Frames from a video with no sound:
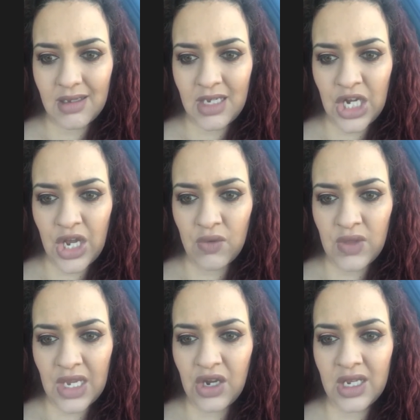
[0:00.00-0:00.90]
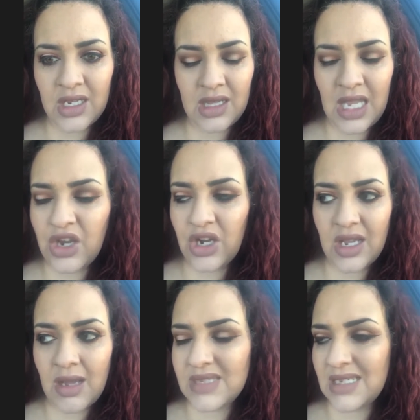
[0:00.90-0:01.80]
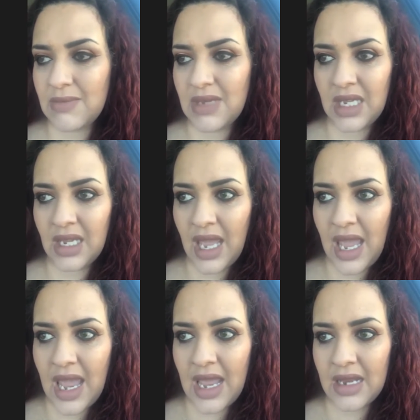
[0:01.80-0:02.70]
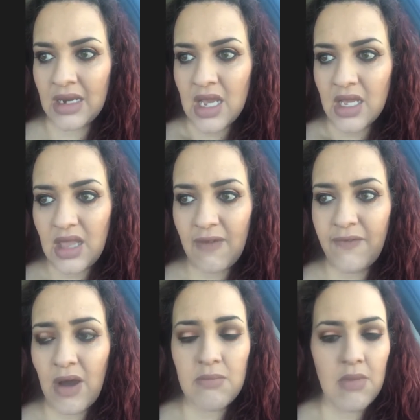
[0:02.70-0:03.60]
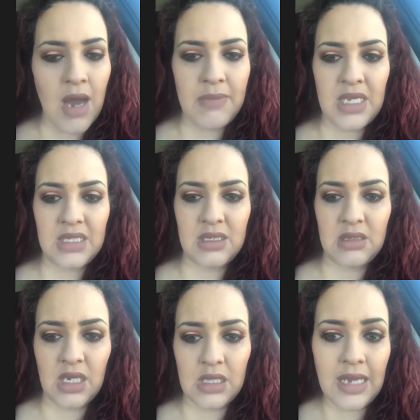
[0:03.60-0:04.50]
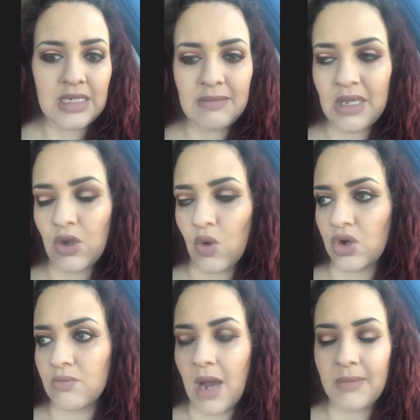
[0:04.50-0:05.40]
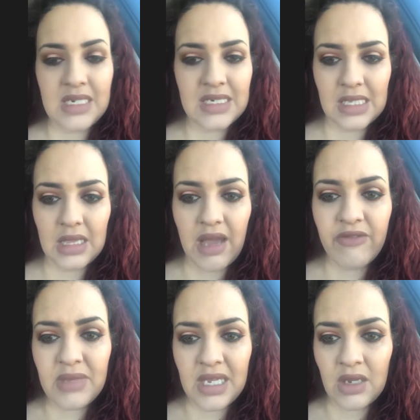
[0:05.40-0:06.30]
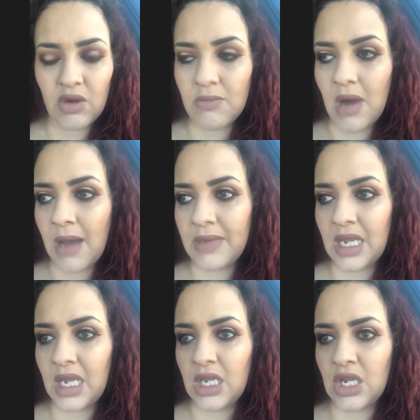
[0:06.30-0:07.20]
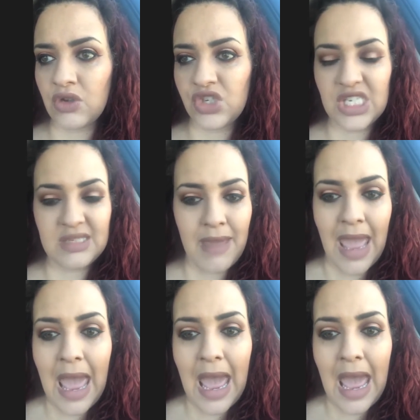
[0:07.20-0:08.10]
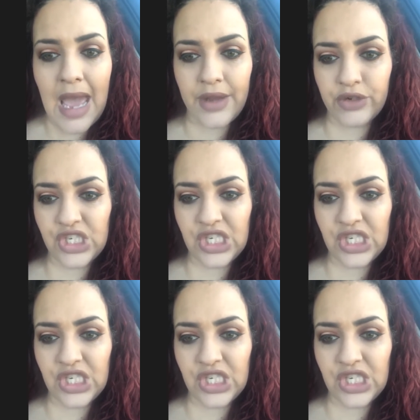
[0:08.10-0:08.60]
They couldn't come to me, and they felt mommy's neglecting me, or mommy doesn't love me, or mommy, she's mad, or